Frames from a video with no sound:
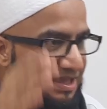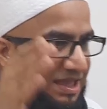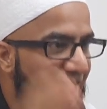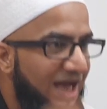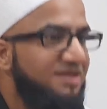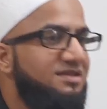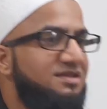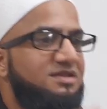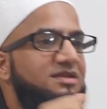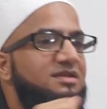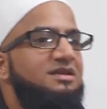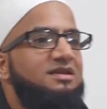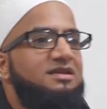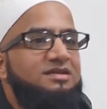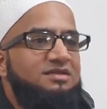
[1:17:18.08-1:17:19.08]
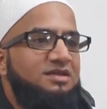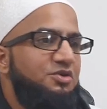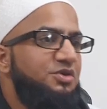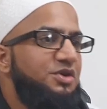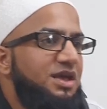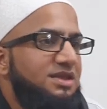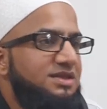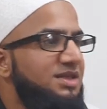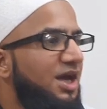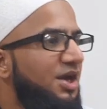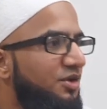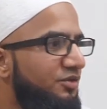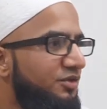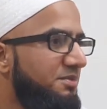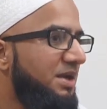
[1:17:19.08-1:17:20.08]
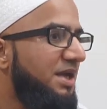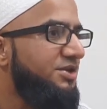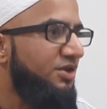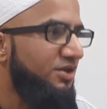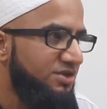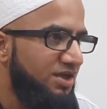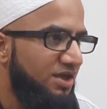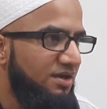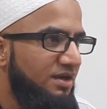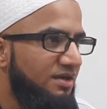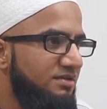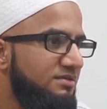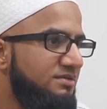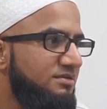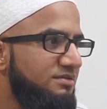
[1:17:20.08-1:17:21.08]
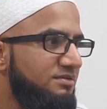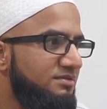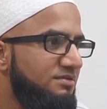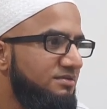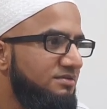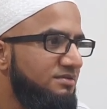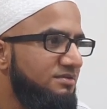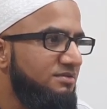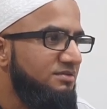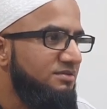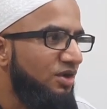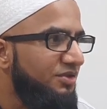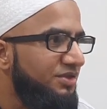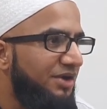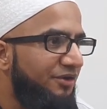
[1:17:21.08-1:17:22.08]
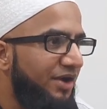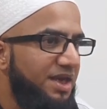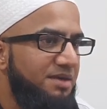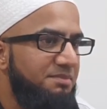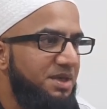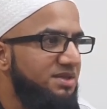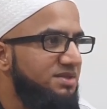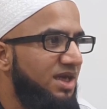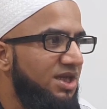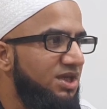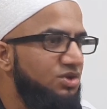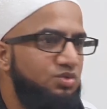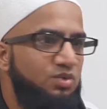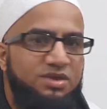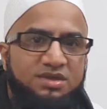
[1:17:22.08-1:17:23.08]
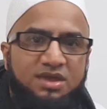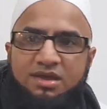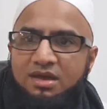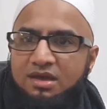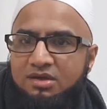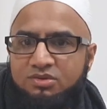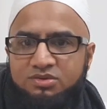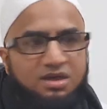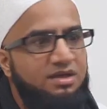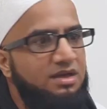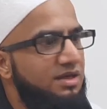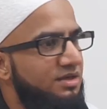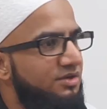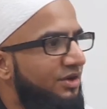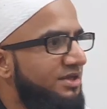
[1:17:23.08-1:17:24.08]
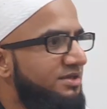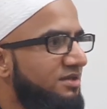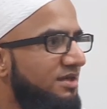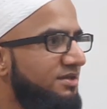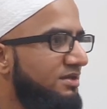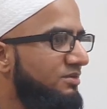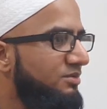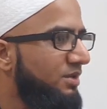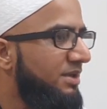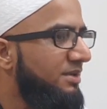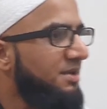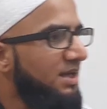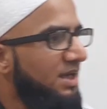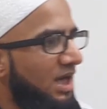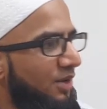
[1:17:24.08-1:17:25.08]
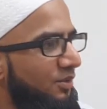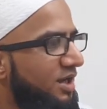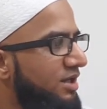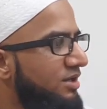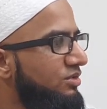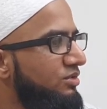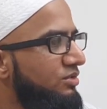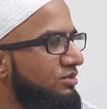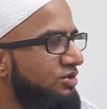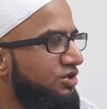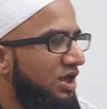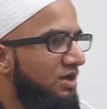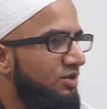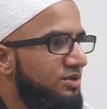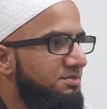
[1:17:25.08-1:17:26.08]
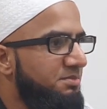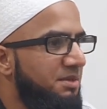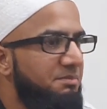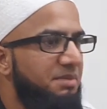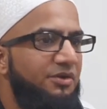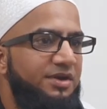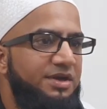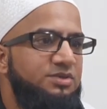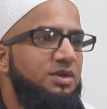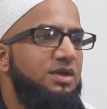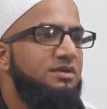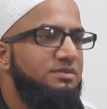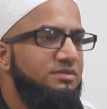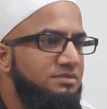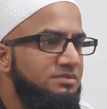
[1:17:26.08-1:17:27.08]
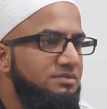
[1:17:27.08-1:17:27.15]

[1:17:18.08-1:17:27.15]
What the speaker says: That's the real sign of him entering Jannah. Not the rain, because the Hindus will say that, oh, suddenly the rain started when our Hindu Sheikh was being buried as well.